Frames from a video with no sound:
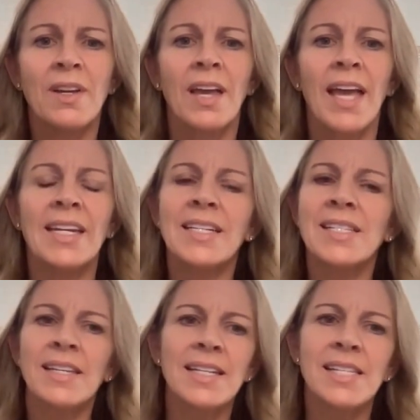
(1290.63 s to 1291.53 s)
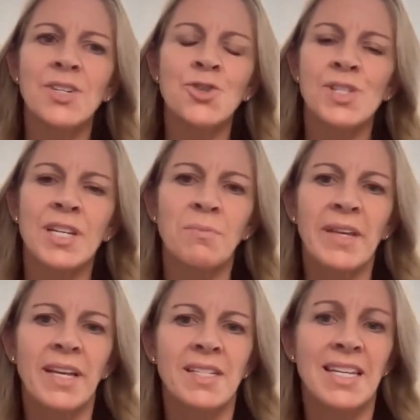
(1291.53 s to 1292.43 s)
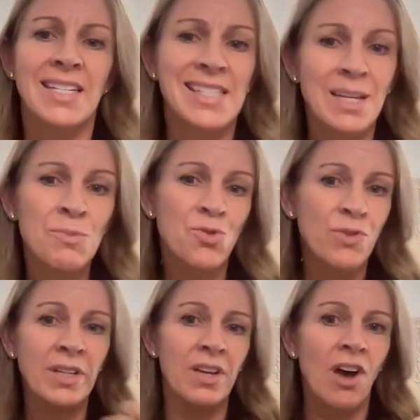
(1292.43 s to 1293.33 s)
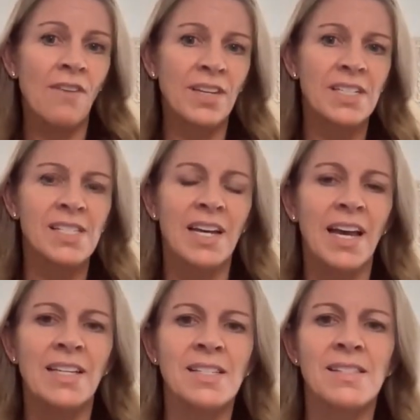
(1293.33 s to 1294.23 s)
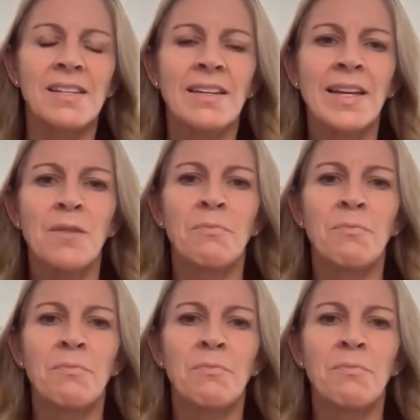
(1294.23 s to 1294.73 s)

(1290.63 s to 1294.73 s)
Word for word: Yeah. And it's it's interesting because it seems really obvious to us mm-hmm.